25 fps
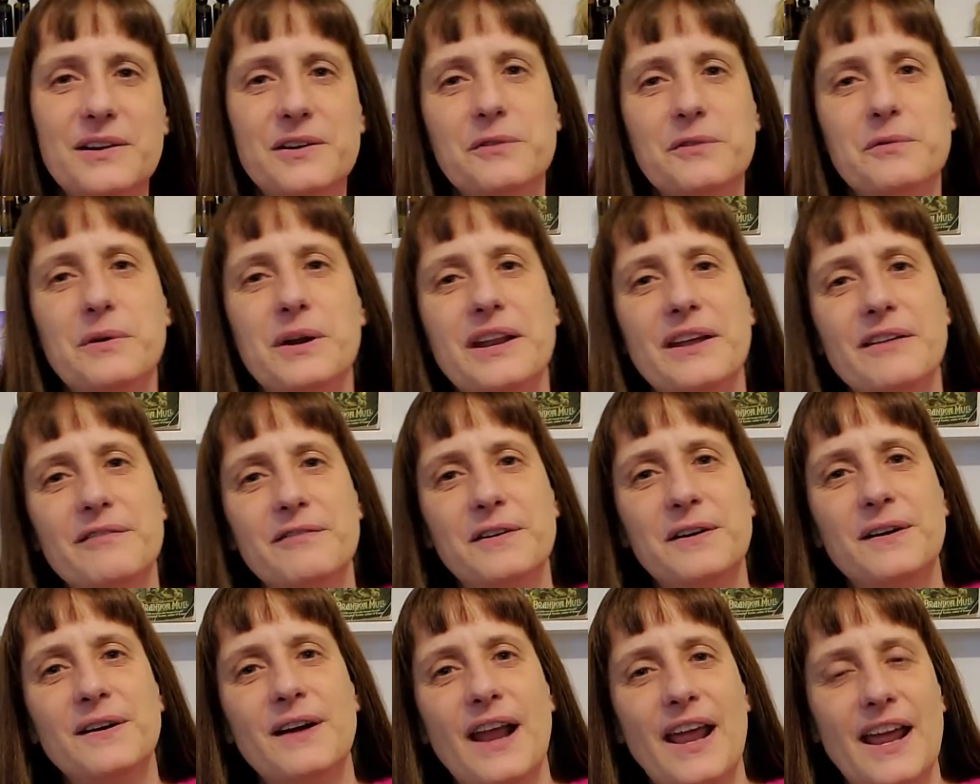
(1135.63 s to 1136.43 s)
or
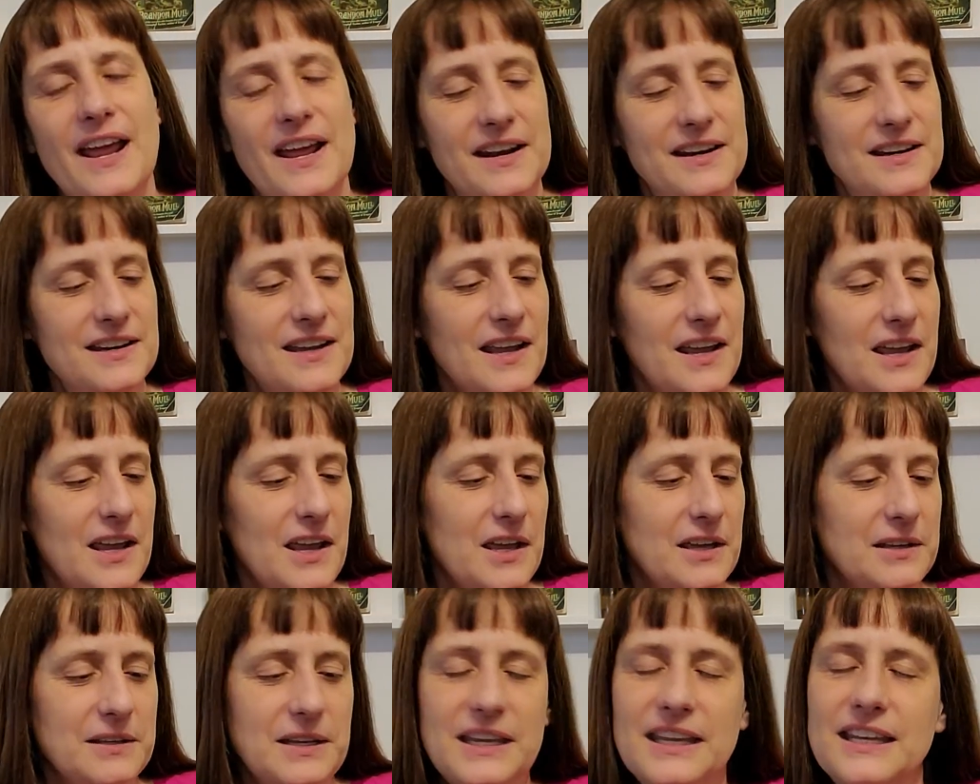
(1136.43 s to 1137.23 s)
whatever, and
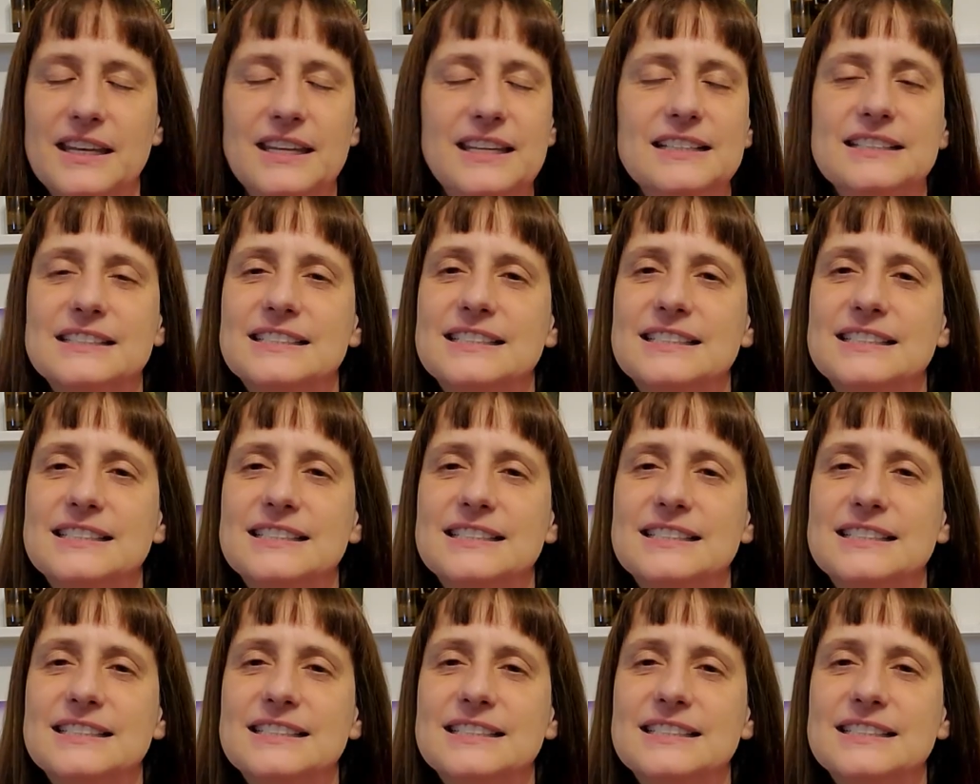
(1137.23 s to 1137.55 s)
eating a